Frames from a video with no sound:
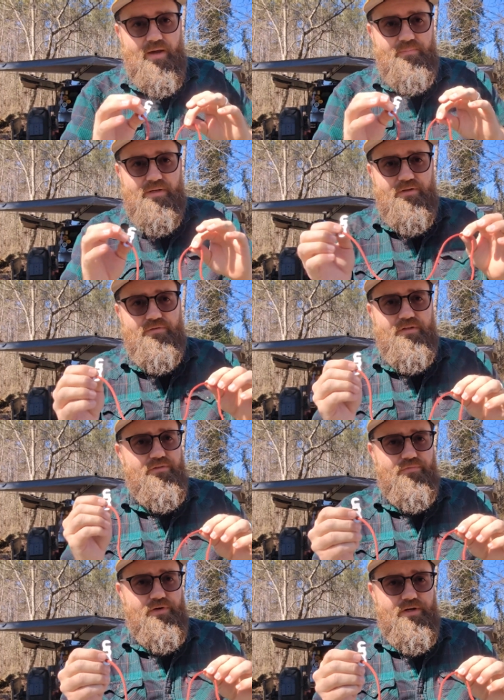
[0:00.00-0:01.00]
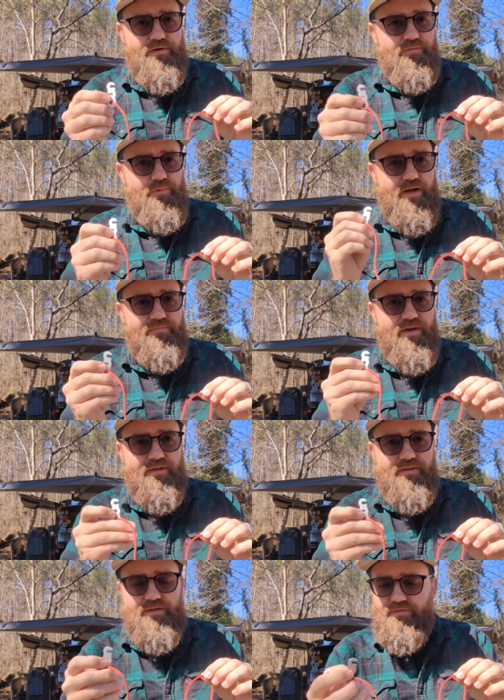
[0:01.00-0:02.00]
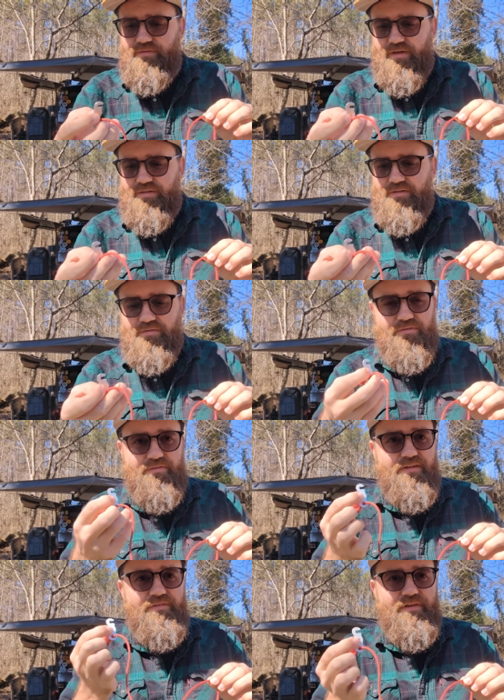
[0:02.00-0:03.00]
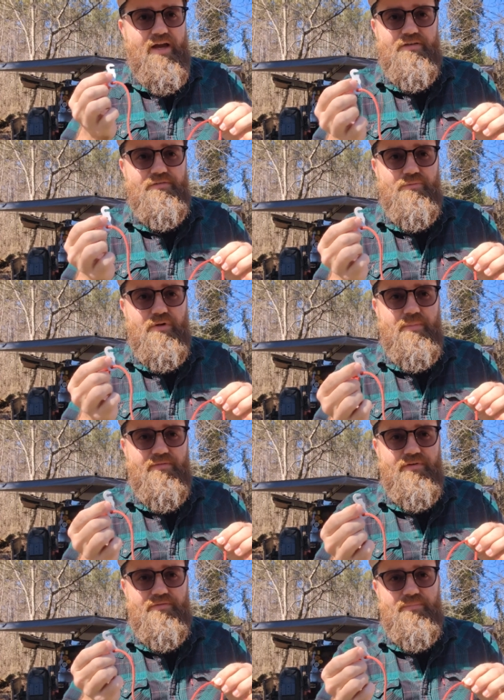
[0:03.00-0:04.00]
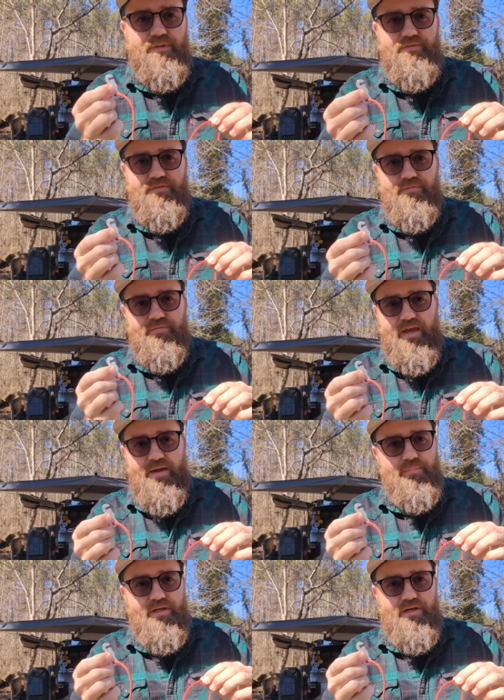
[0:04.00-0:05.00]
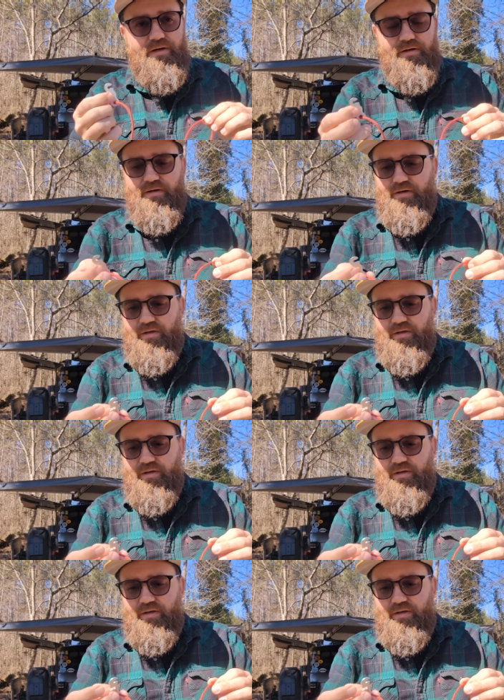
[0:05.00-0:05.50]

I've been using these for years. When I found these, like this is honestly one of my favorite pieces of camping gear.